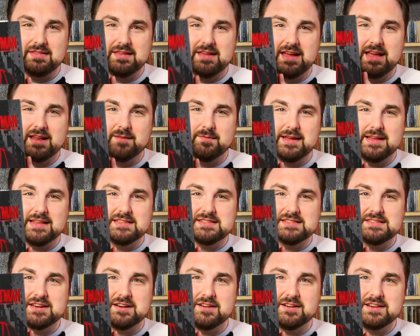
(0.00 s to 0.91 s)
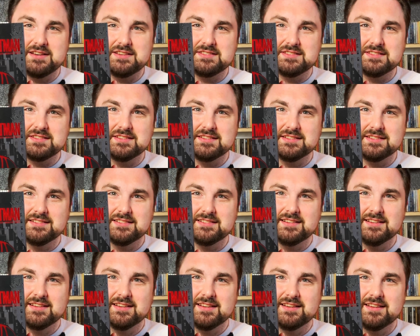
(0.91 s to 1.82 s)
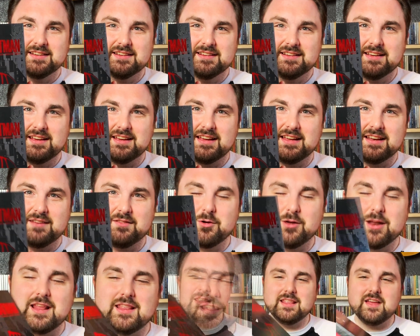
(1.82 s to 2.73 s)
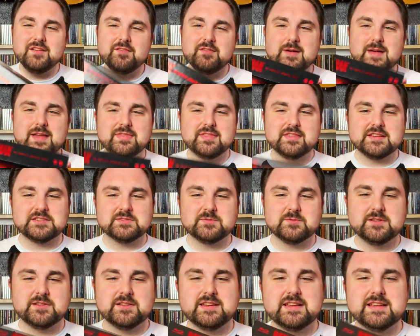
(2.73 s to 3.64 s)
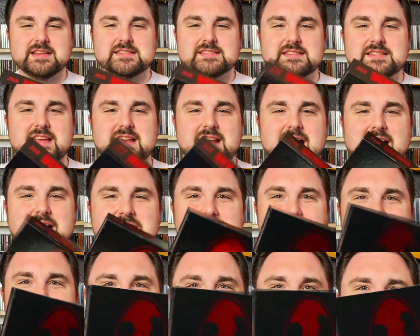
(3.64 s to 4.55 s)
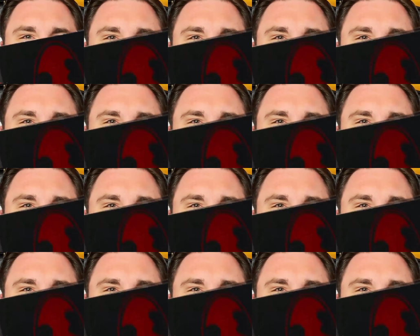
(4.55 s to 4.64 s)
the Animated Series. And what I love about this one is that actually it